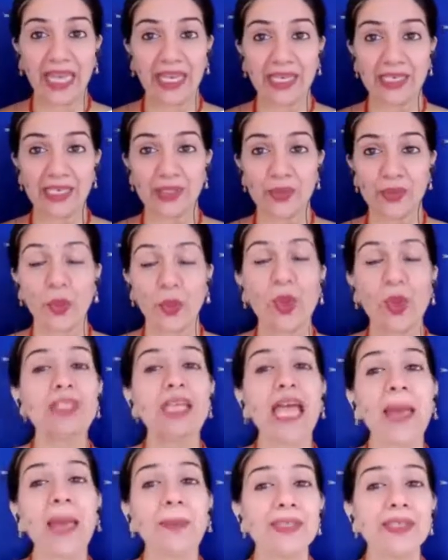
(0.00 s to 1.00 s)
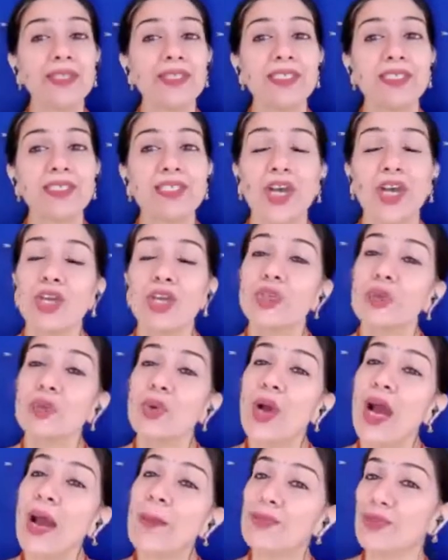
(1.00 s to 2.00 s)
And what happened
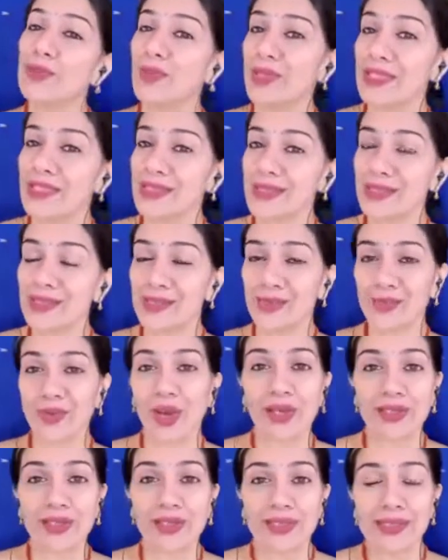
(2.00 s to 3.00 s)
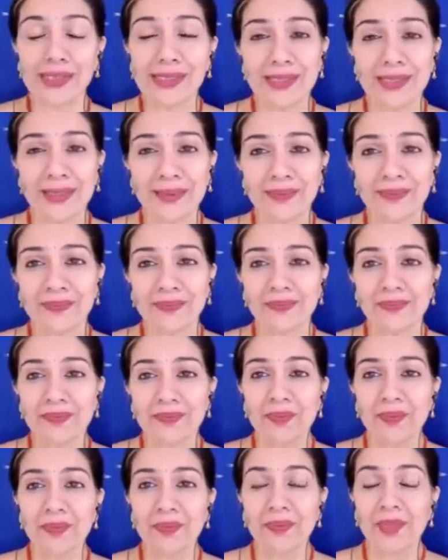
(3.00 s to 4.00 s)
to our Prince Ronald?
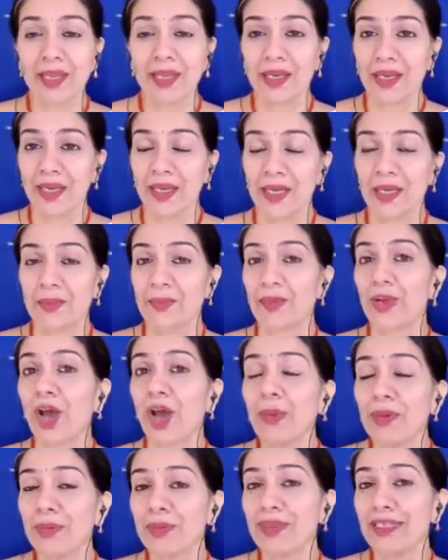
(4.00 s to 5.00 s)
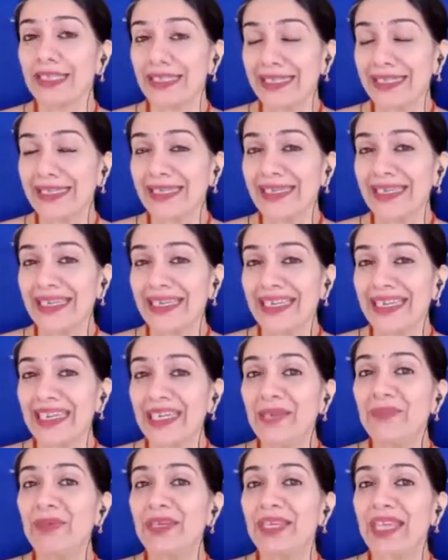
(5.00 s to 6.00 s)
Probably
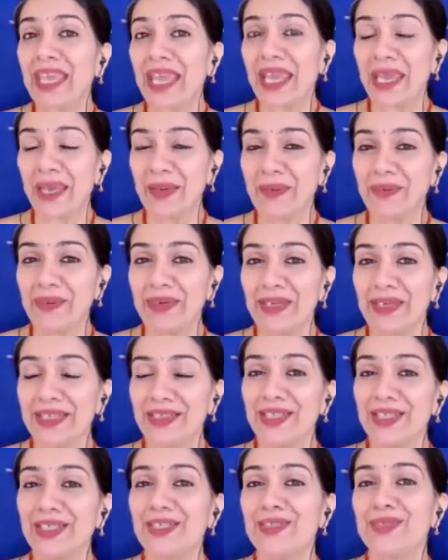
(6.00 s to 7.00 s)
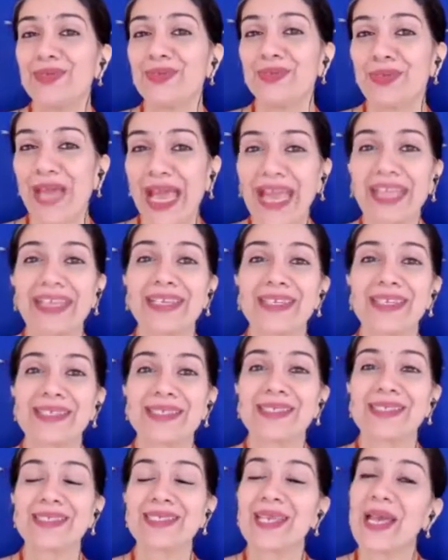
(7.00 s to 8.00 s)
he became the
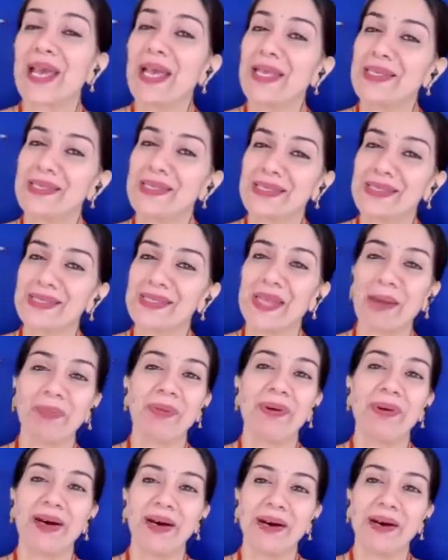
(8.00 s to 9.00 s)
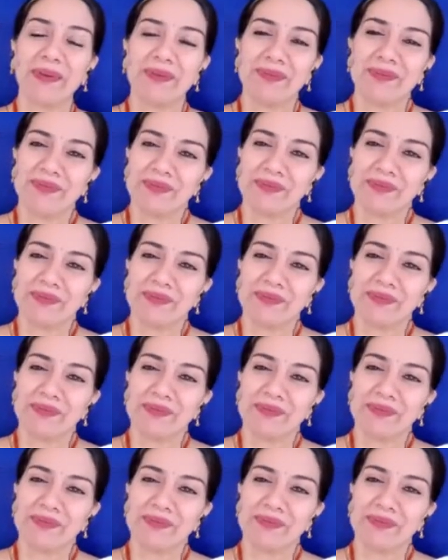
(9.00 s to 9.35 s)
dragon's supper.